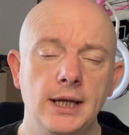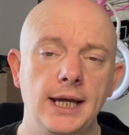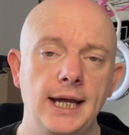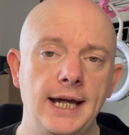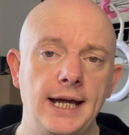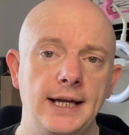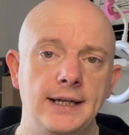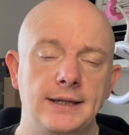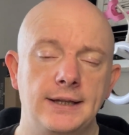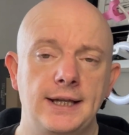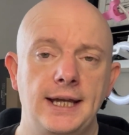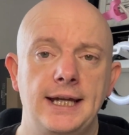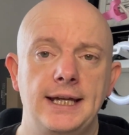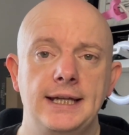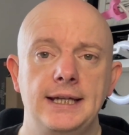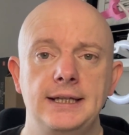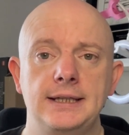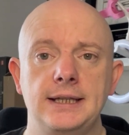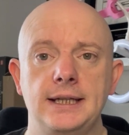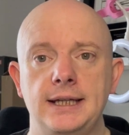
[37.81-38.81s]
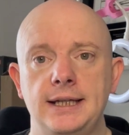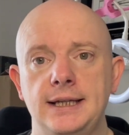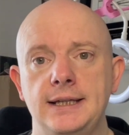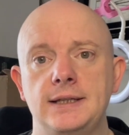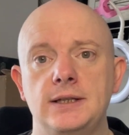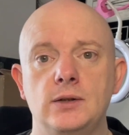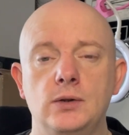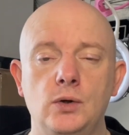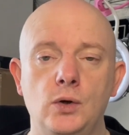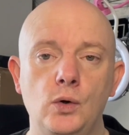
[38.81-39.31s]
and that is
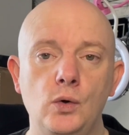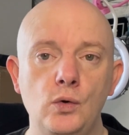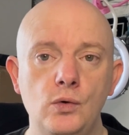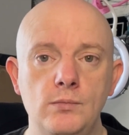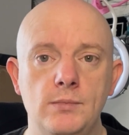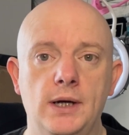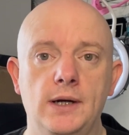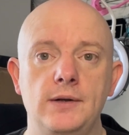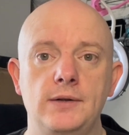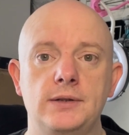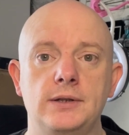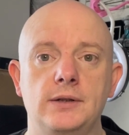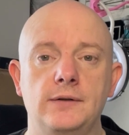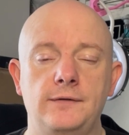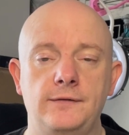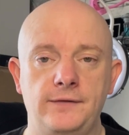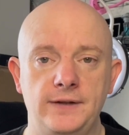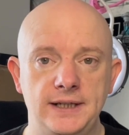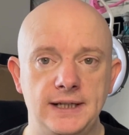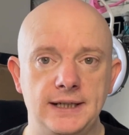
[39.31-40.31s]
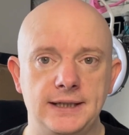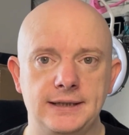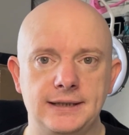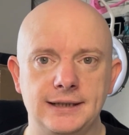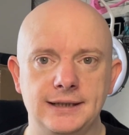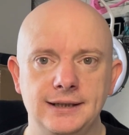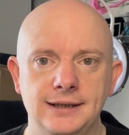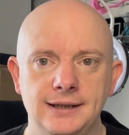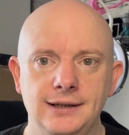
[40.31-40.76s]
it's almost finished.